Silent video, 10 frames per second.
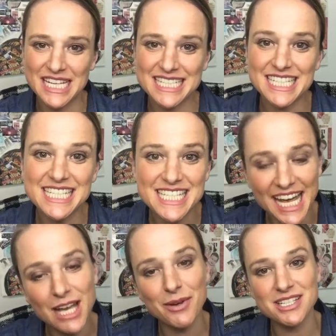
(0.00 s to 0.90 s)

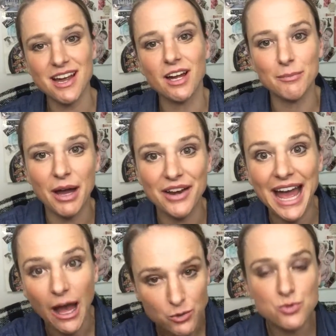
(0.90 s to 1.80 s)
Today, I want to talk about
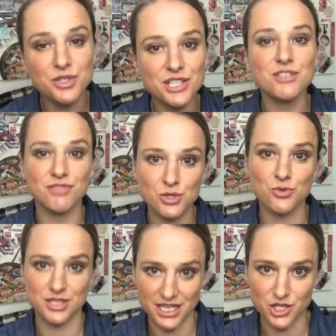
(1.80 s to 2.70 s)
how to teach
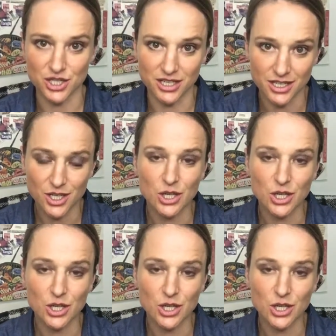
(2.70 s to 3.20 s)
visualization